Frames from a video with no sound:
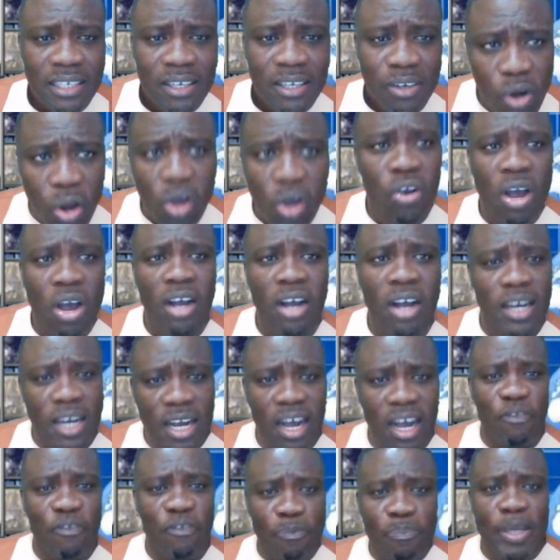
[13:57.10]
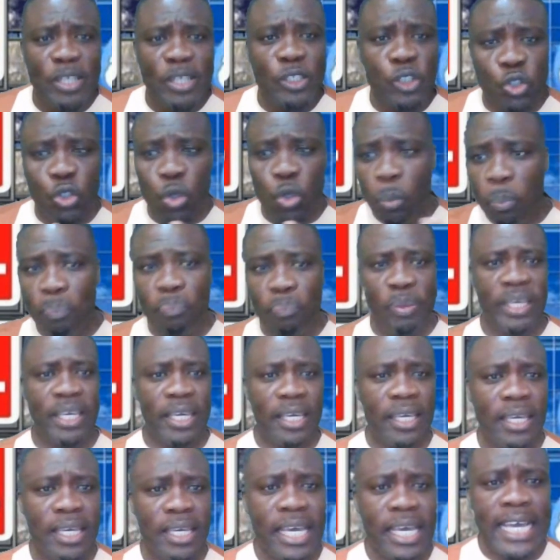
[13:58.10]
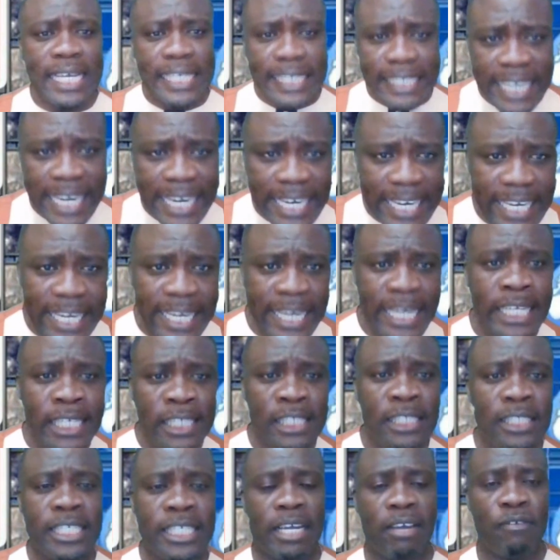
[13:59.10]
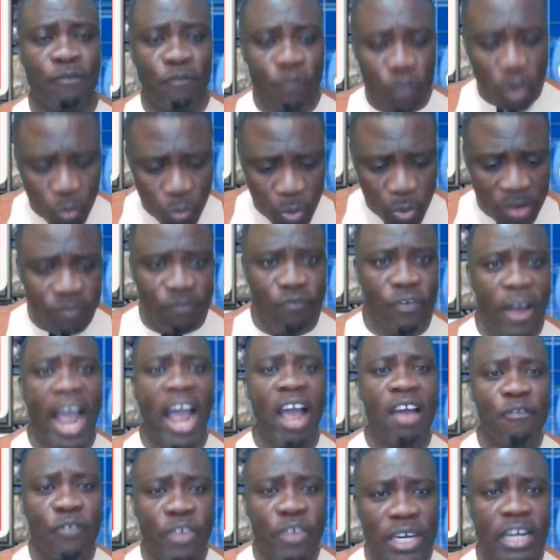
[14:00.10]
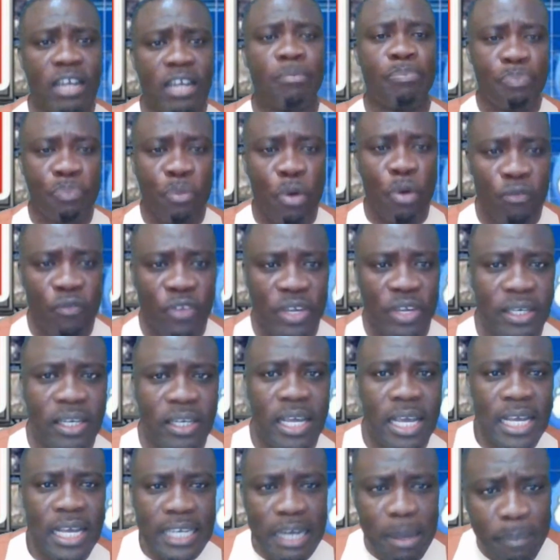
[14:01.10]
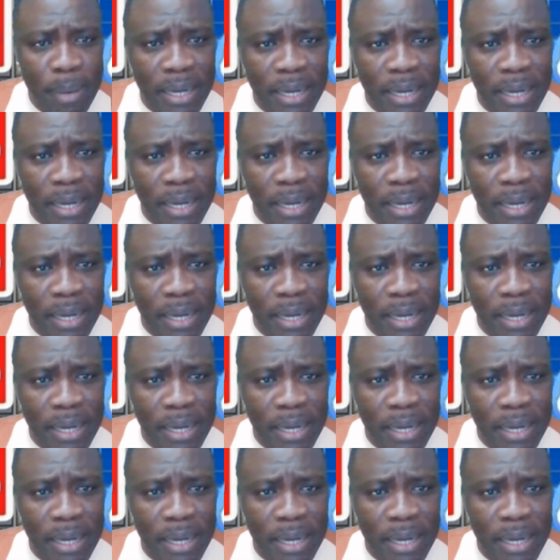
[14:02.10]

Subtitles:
Local government should be the engine for reviving and improving the